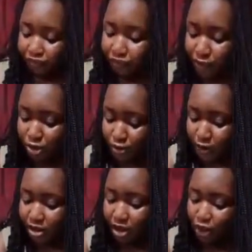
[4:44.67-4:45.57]

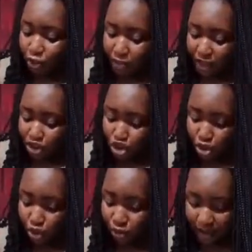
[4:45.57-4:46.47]
And show
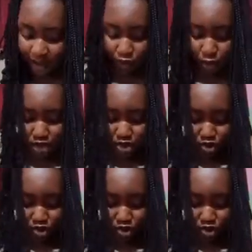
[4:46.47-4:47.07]
you the kind of questions